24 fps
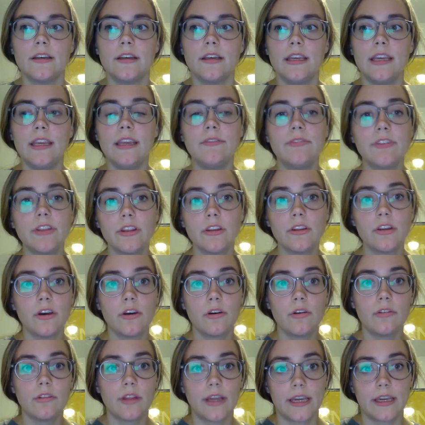Even
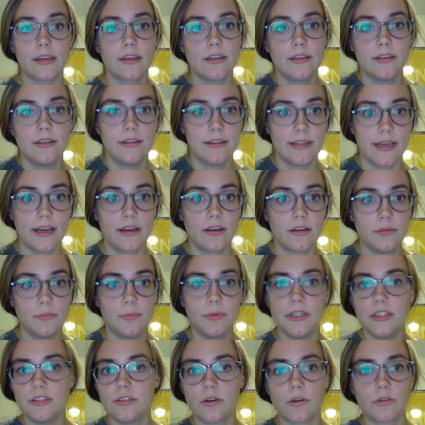though, like, that could
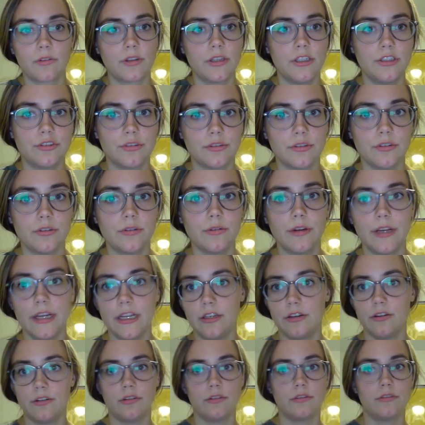be totally true and
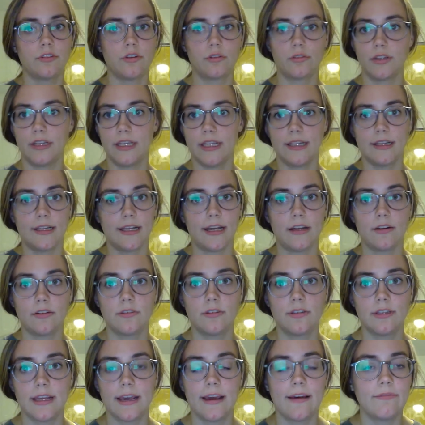you're totally
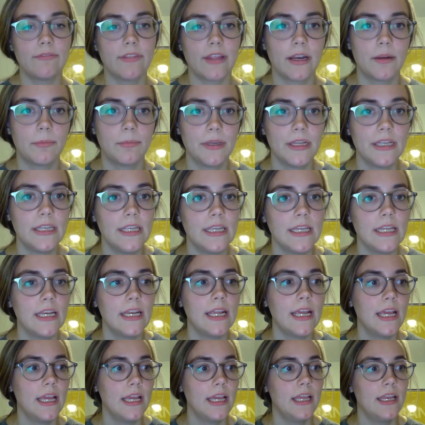allowed to have that opinion,
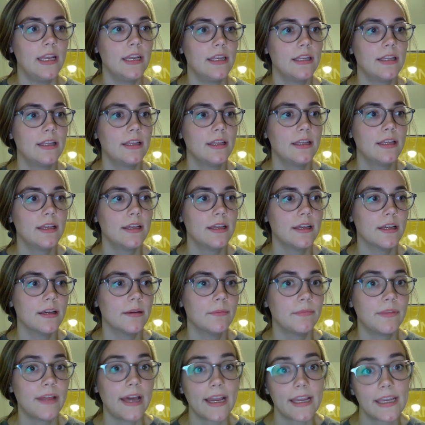and
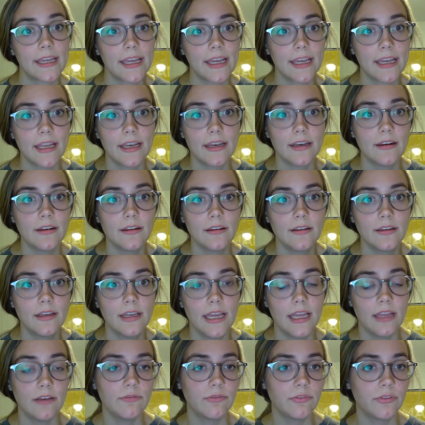that can
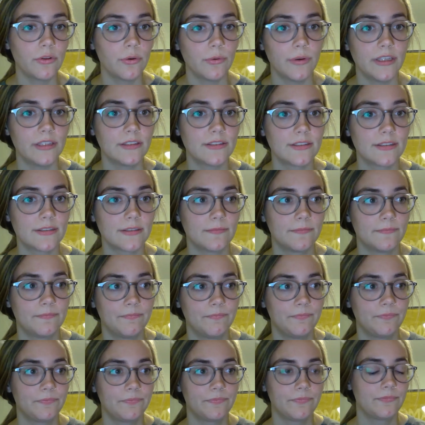influence,
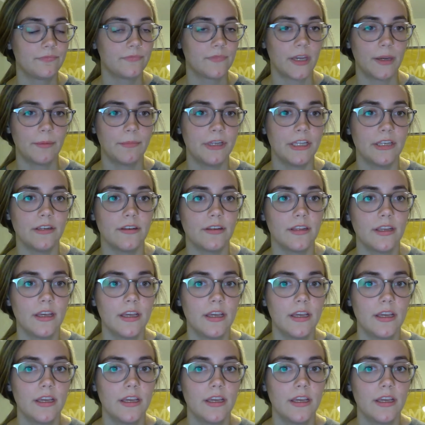I mean,